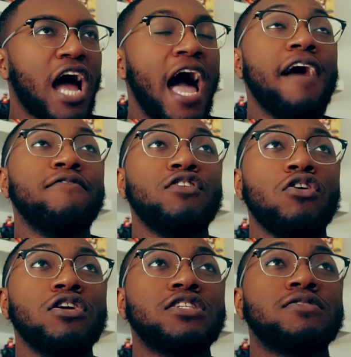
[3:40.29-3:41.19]
I have
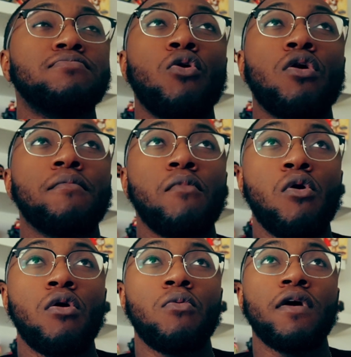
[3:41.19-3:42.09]
noticed more and
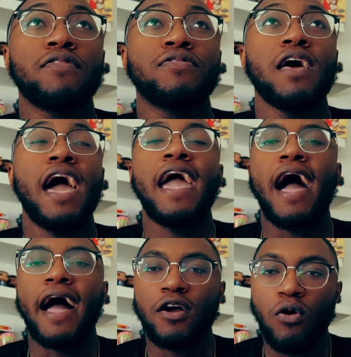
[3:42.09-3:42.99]
more with
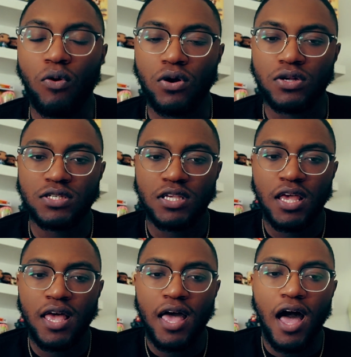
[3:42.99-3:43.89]
AI cores,
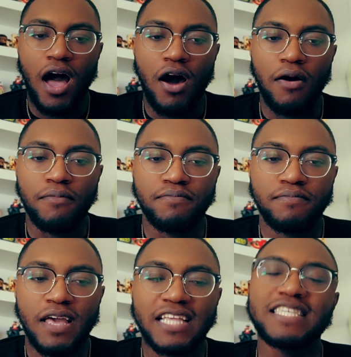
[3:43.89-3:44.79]

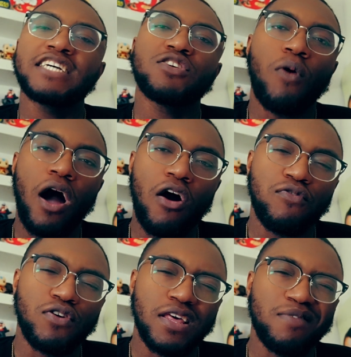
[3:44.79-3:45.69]
it takes a while
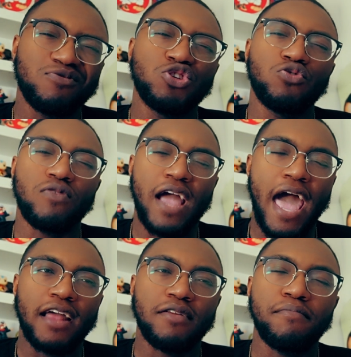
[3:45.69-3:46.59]
for them to
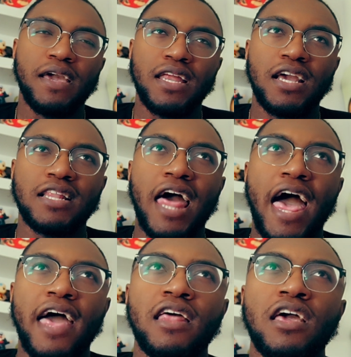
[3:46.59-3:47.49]
react, meaning
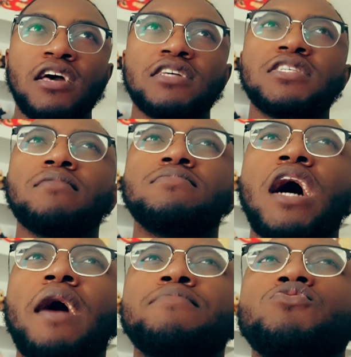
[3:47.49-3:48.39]
that
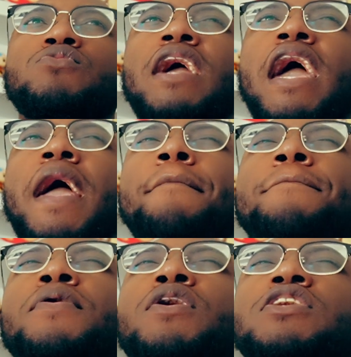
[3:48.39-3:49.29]
sometimes you can't
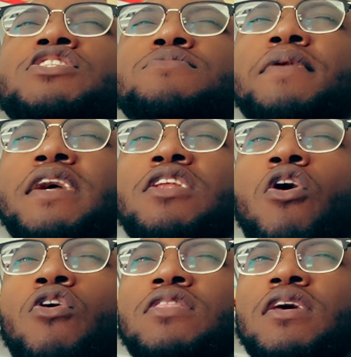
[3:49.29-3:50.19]
put speed
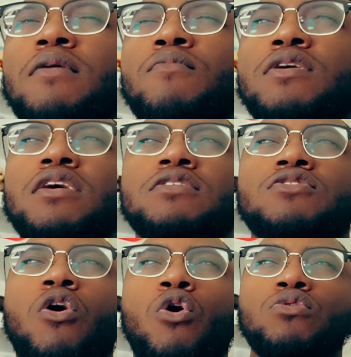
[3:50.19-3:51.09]
on them when there's
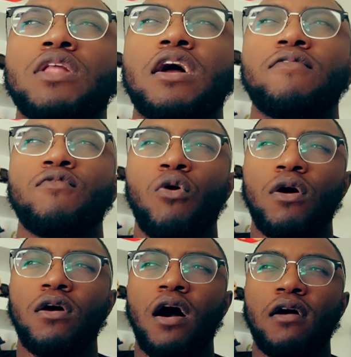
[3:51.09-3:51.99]
a whole lot of
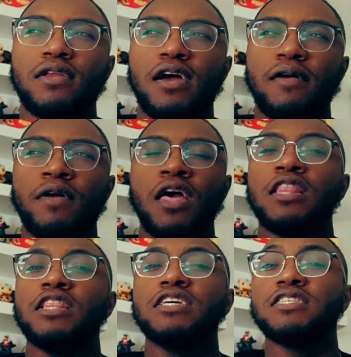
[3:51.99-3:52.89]
oil out there.
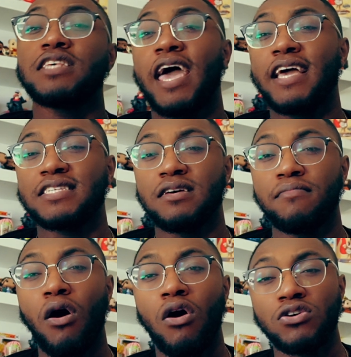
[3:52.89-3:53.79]
This is an
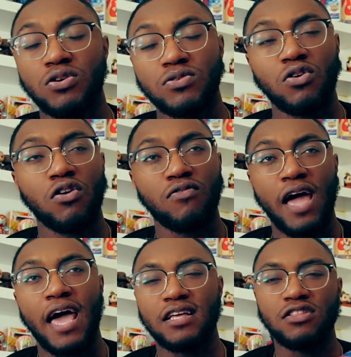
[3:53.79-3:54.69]
ASIM ball, so it's going to
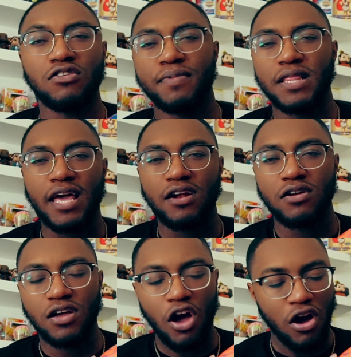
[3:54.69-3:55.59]
react a little bit later